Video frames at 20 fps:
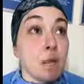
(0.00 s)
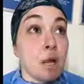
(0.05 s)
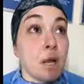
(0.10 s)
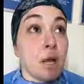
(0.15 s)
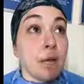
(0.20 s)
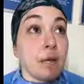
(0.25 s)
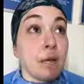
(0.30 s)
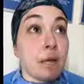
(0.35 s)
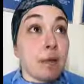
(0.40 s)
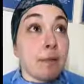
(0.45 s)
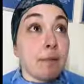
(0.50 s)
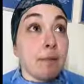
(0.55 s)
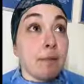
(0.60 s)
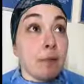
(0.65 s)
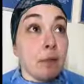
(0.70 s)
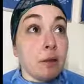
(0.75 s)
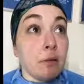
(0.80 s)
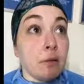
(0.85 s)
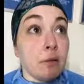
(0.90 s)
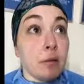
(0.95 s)
I
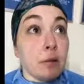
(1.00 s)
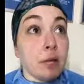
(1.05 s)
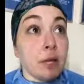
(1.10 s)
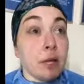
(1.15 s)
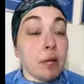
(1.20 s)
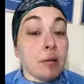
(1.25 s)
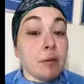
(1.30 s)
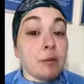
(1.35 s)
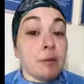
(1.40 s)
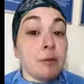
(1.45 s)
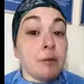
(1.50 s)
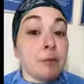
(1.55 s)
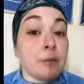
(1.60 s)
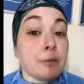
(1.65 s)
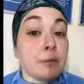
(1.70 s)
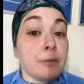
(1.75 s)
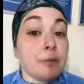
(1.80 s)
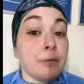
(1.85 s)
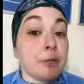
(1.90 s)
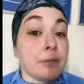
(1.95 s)
literally had to call
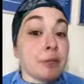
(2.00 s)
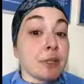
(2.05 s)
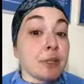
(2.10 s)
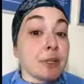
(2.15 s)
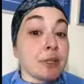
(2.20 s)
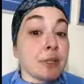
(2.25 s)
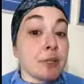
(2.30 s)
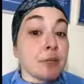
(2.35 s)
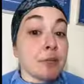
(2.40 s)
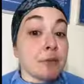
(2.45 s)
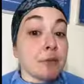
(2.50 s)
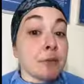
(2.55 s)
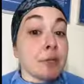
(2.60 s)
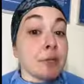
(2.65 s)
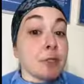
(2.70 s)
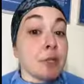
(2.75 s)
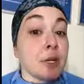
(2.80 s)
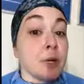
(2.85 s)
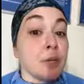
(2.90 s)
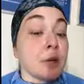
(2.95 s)
my friend Lisa and
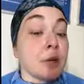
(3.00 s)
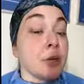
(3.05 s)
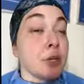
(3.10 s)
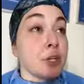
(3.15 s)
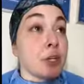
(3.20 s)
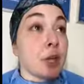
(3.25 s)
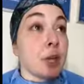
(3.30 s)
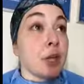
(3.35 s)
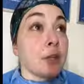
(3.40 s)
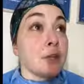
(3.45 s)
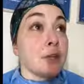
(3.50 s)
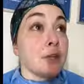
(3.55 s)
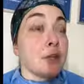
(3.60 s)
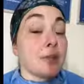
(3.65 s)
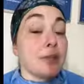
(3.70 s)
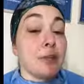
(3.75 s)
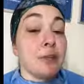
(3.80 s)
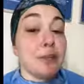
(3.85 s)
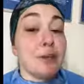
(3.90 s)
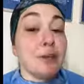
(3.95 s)
FaceTime her, and she
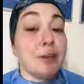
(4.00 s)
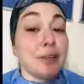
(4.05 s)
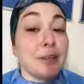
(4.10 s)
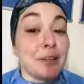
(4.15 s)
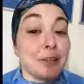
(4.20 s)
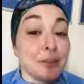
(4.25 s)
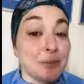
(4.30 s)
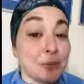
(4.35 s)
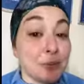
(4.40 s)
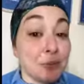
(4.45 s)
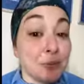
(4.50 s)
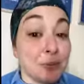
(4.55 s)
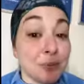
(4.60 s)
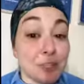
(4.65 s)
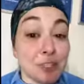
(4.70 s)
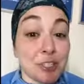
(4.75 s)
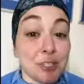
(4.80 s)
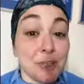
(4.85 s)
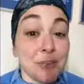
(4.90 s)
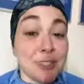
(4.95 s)
answered the fucking phone
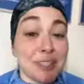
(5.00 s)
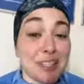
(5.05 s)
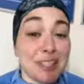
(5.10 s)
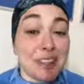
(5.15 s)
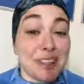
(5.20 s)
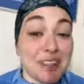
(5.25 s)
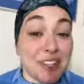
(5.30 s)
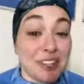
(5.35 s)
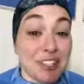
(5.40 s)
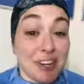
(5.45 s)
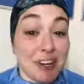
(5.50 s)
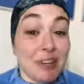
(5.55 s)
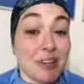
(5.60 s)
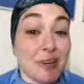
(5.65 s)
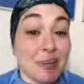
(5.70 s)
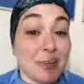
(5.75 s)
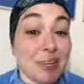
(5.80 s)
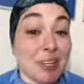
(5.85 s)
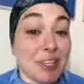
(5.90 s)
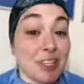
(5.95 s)
while she was in the
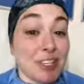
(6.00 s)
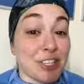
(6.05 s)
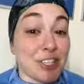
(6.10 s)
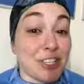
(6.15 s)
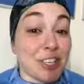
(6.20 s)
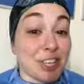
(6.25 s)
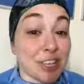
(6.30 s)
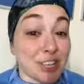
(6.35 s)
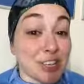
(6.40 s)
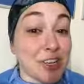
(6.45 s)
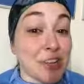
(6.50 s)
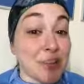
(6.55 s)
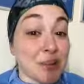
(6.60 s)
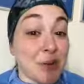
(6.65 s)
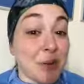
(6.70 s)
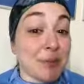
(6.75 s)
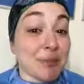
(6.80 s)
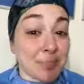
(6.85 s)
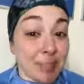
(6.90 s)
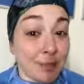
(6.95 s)
shower because she like
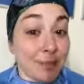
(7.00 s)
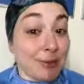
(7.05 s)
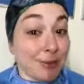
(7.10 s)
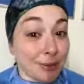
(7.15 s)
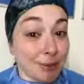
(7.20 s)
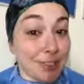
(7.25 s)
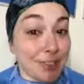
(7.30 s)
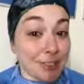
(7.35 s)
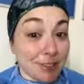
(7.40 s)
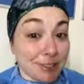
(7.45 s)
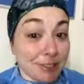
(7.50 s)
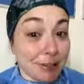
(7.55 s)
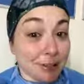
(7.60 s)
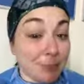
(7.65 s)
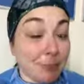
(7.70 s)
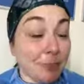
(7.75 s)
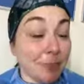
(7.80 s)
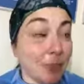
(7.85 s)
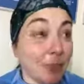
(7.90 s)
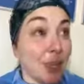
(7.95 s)
knew I was having a hard
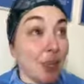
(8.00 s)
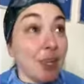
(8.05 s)
time